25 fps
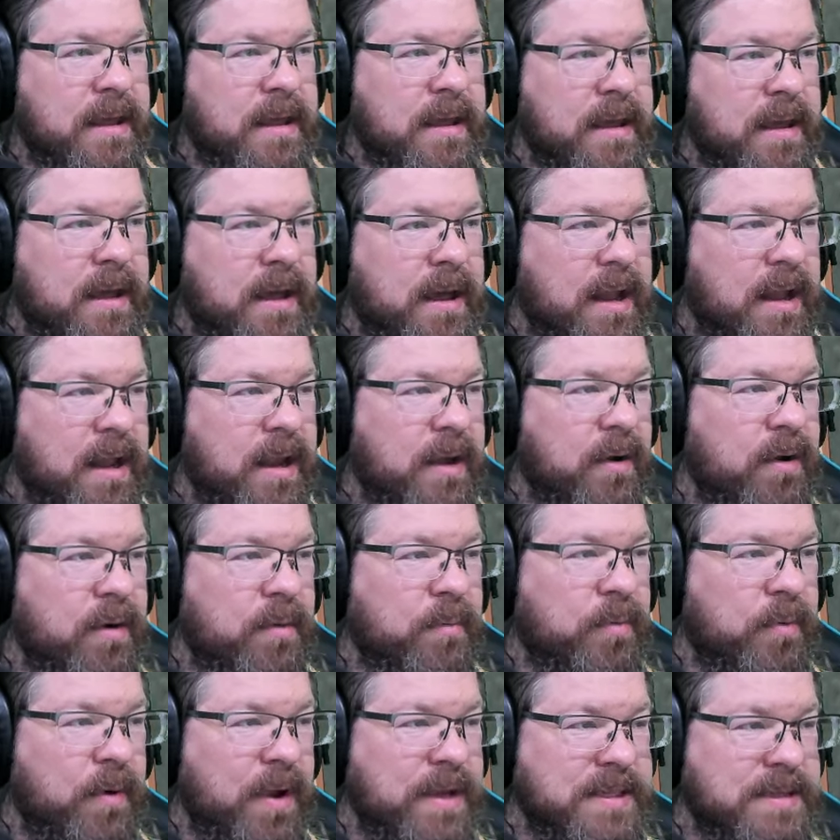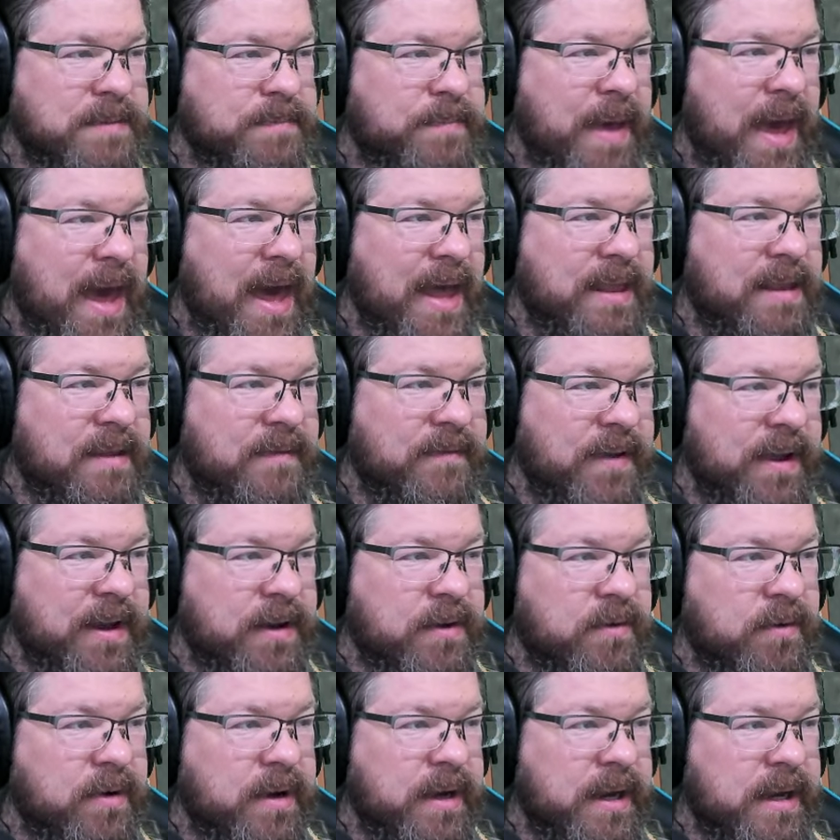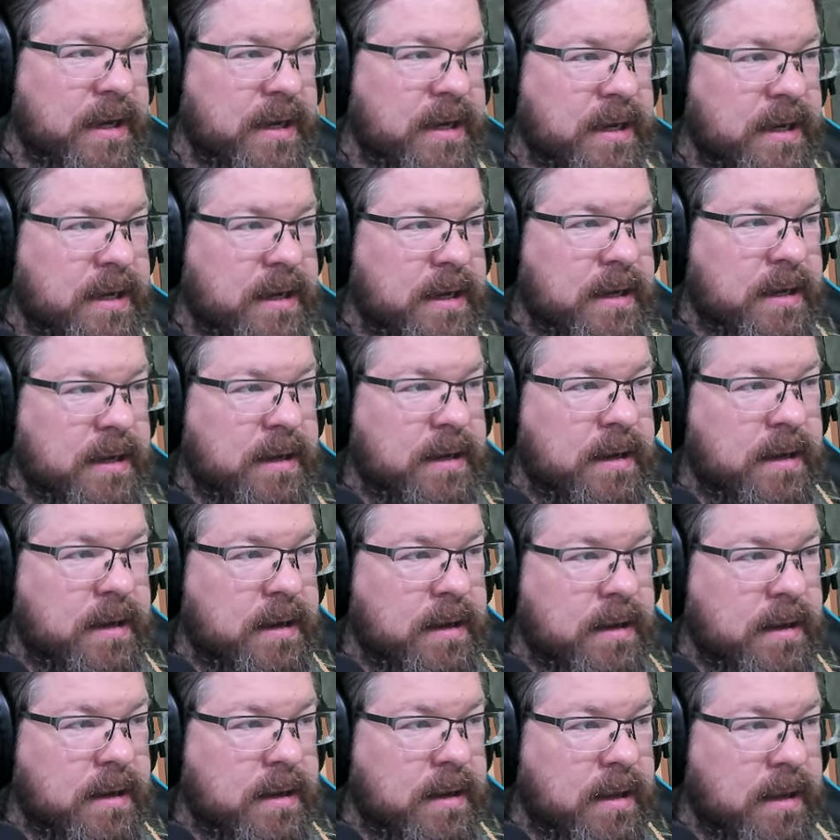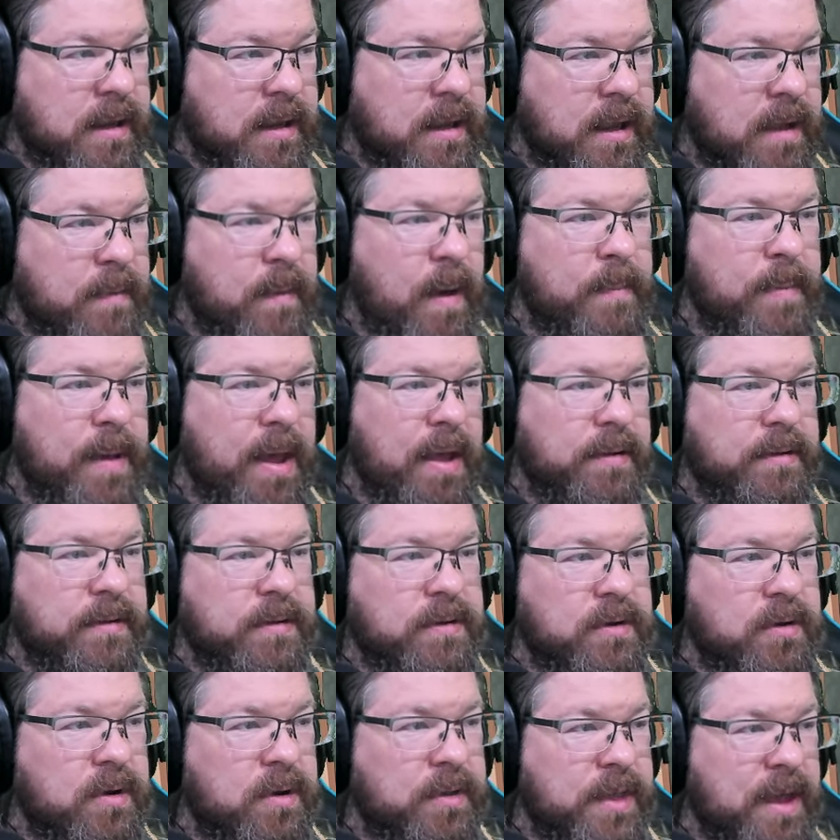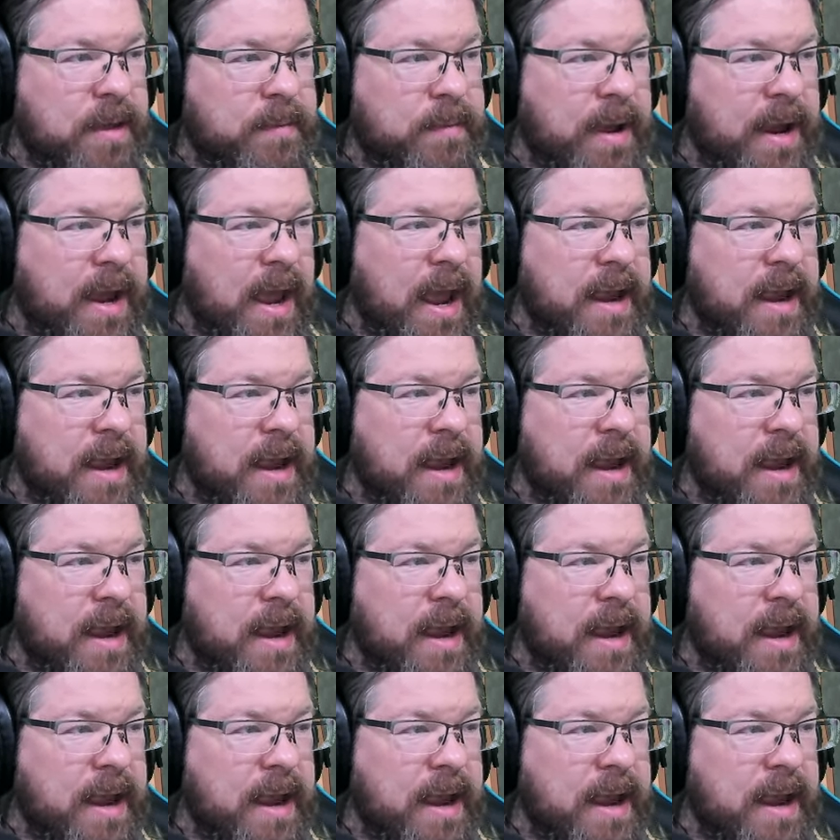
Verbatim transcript: clear and present path to victory. Come on, Bell. Do your thing, my guy.